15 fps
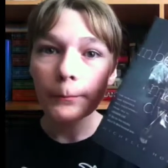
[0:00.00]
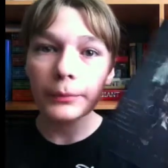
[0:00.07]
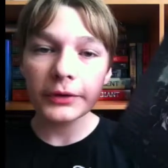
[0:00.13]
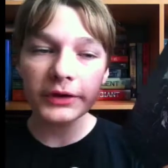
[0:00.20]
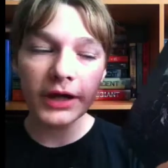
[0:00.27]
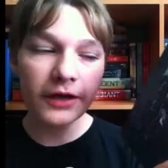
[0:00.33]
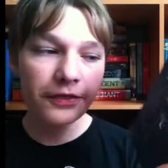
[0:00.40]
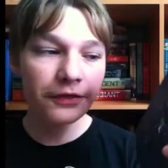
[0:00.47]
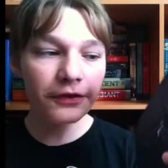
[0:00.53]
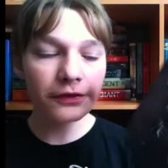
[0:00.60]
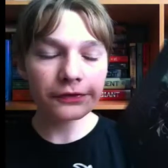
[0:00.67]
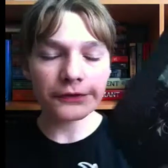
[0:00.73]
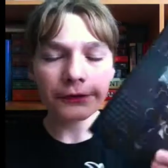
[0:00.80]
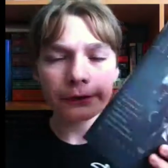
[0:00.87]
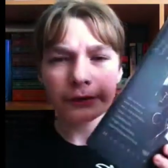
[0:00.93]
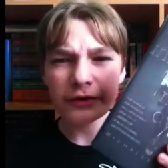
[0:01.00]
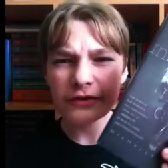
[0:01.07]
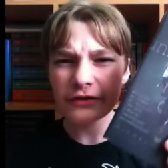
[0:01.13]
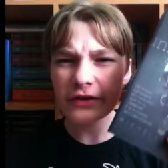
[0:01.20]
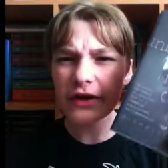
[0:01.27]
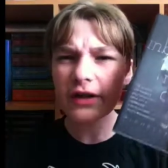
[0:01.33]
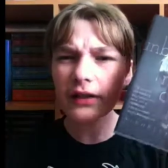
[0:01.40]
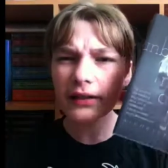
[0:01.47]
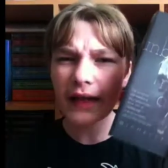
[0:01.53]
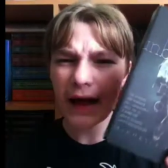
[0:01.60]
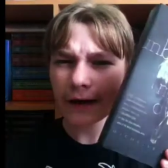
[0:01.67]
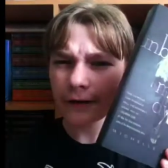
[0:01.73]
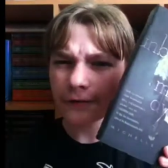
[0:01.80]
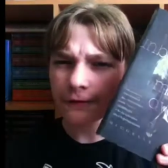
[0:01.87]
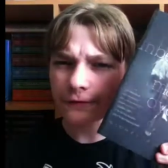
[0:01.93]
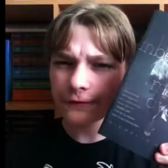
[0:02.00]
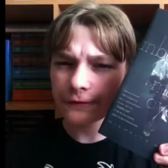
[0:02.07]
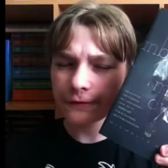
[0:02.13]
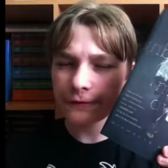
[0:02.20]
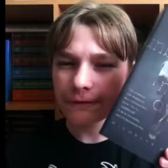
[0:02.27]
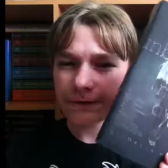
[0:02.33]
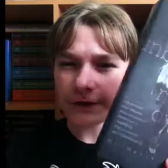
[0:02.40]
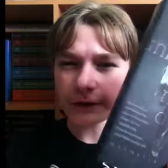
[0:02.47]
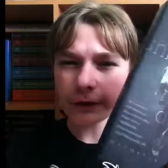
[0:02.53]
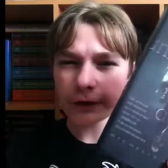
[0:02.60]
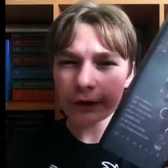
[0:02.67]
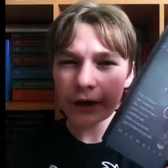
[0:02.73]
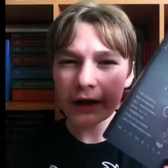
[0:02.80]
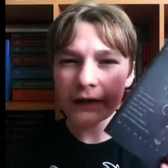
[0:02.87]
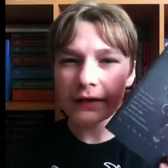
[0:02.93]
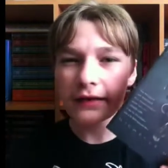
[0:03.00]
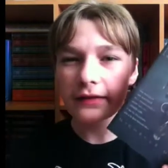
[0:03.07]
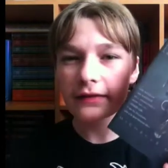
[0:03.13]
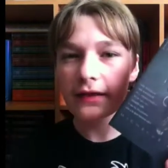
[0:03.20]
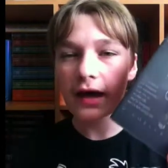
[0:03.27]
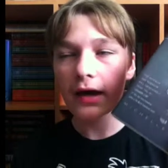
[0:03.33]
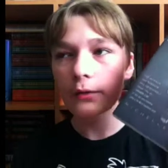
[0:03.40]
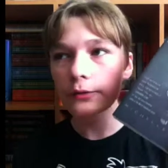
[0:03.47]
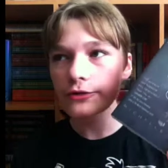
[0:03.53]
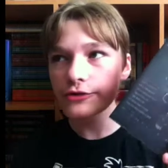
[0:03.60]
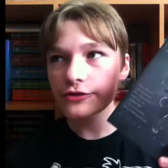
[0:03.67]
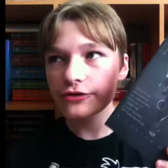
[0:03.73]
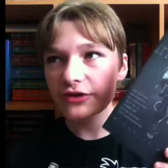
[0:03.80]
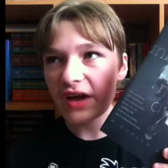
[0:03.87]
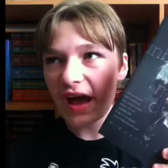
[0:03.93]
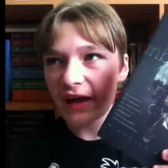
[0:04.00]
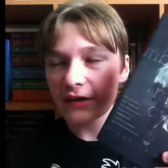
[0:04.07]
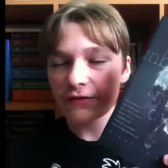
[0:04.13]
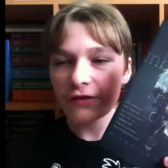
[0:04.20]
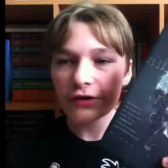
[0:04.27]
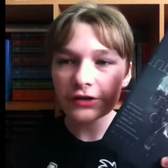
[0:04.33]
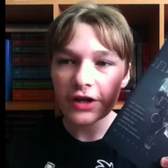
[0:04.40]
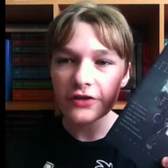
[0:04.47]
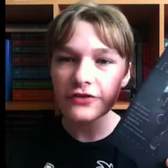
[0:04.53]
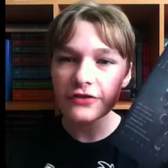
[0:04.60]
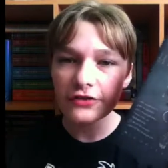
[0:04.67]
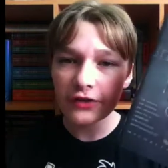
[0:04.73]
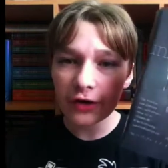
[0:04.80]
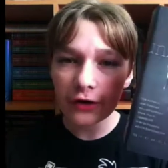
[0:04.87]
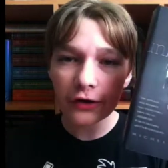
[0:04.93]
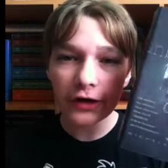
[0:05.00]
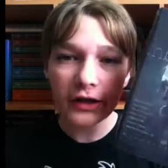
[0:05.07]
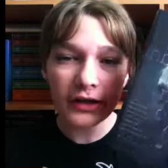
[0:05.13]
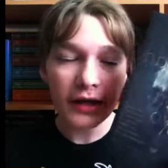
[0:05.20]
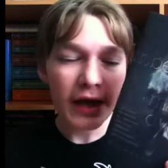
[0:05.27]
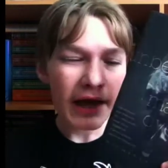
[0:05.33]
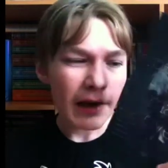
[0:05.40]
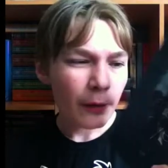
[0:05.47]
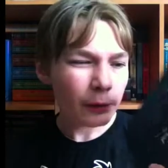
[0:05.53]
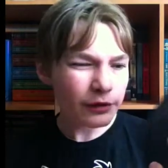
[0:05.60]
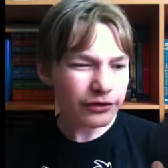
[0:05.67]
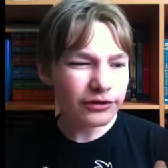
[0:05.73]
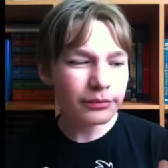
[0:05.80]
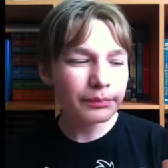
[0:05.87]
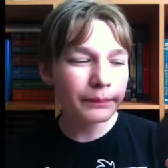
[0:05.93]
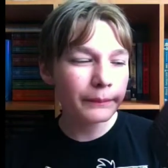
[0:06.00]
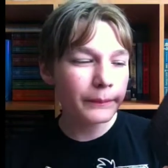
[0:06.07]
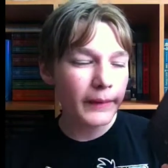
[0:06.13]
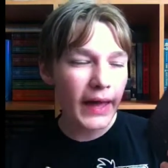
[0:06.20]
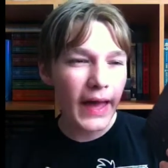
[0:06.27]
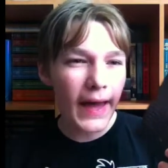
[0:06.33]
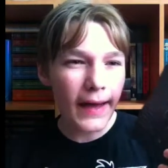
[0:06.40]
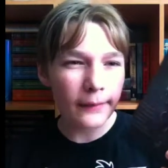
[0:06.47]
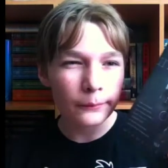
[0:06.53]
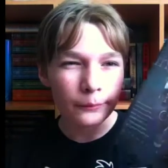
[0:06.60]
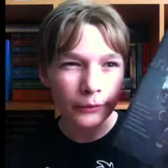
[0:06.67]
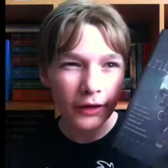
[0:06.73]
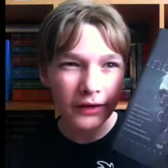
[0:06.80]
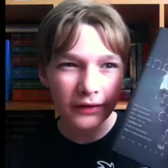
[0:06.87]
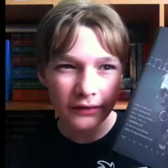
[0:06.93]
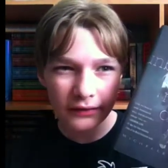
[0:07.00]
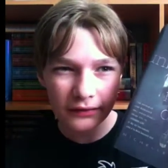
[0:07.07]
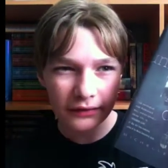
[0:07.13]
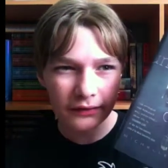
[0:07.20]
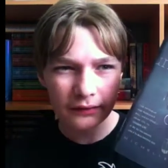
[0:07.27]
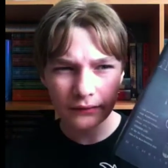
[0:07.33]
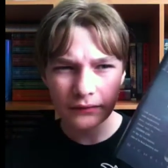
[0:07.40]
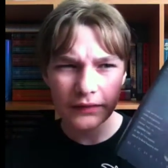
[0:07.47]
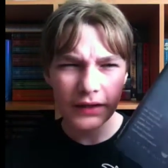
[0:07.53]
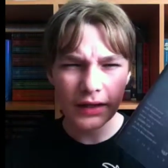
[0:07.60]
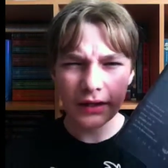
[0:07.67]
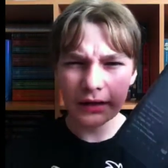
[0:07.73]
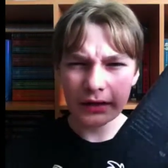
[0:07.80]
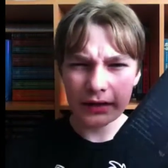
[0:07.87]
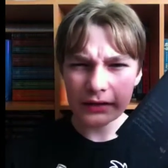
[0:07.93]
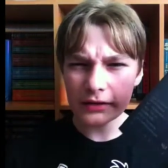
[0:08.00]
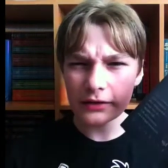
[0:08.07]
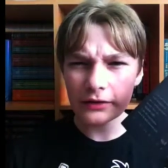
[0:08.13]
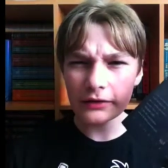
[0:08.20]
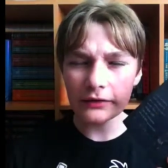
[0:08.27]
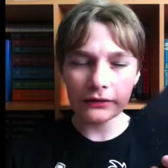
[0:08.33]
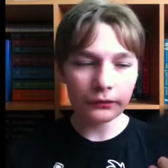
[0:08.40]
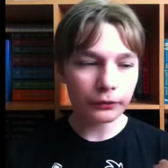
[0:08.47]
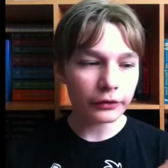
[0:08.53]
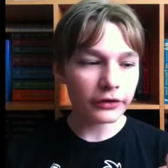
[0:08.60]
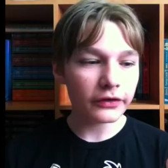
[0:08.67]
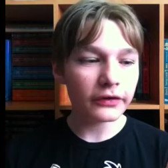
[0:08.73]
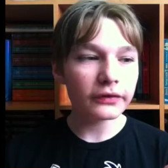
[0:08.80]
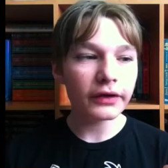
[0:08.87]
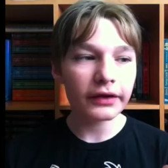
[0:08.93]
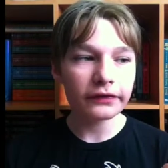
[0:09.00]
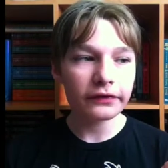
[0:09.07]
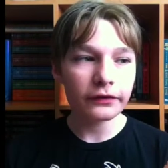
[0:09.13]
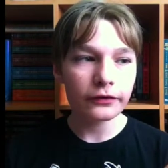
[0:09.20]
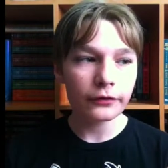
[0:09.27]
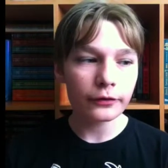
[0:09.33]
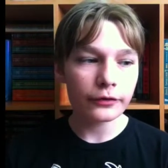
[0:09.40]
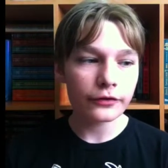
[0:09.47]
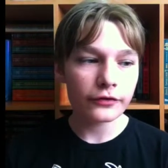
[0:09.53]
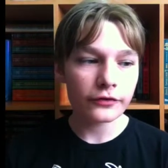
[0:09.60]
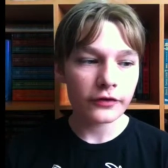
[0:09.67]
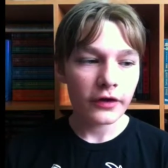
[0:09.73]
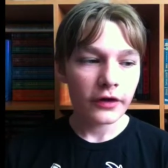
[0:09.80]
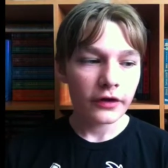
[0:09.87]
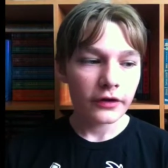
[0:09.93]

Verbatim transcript: but I think there was a lot of filler in it that was kind of unnecessary. It wasn't bad, but I didn't really like that there was